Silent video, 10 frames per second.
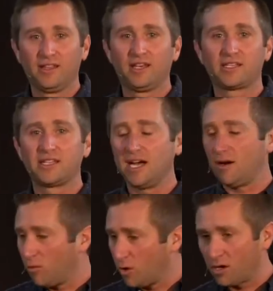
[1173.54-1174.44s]
that it's
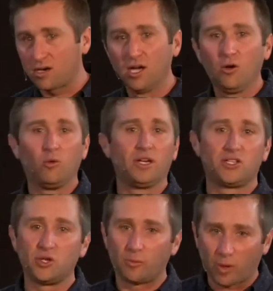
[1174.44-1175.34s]
not work when
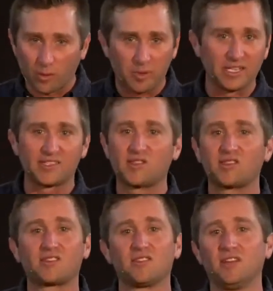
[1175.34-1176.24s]
it's your
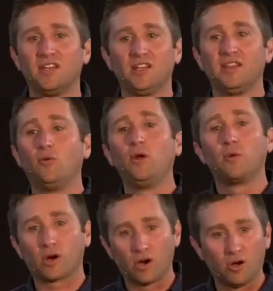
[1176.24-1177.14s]
purpose, that we
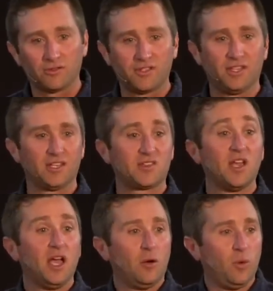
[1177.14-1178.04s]
were called to this
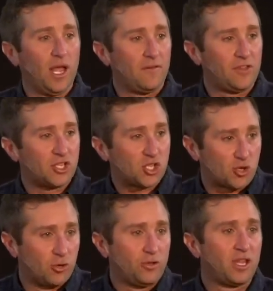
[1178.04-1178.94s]
and we have this
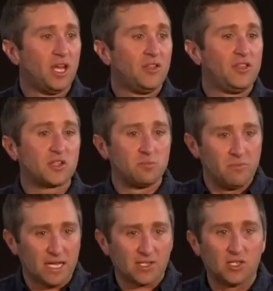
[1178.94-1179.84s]
truth, this
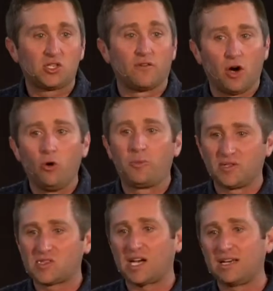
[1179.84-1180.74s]
message of hope
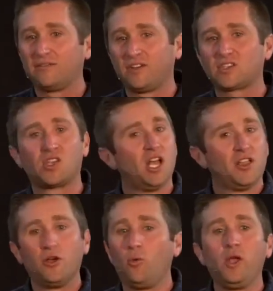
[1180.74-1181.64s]
inside of us
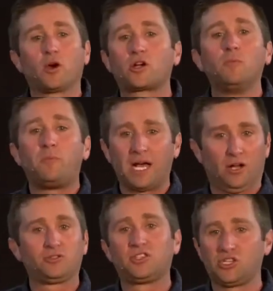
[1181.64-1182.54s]
that we are
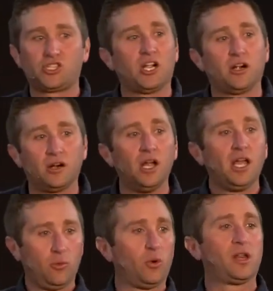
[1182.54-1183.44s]
compelled to share
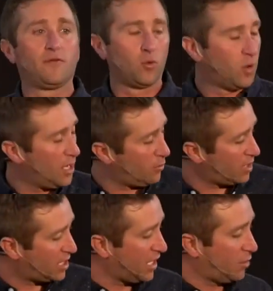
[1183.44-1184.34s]
in whatever way we
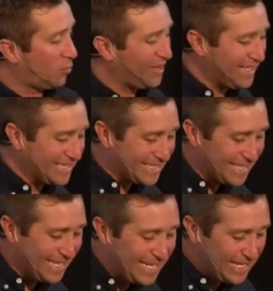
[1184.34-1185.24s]
can. We
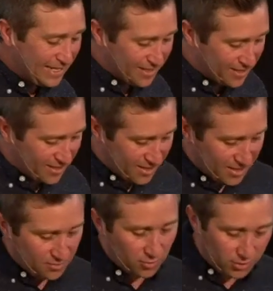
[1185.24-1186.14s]
need
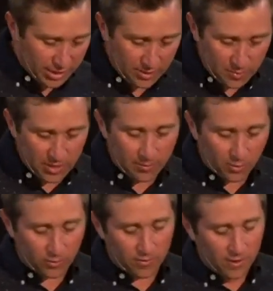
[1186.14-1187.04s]
to lead
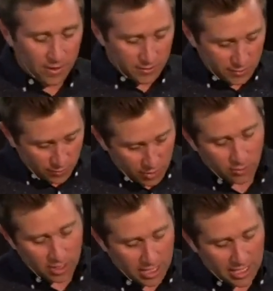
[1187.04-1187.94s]
people to know
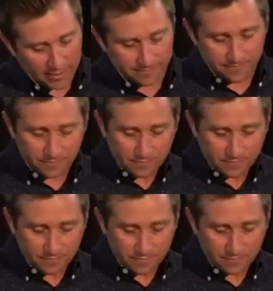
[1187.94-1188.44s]
God.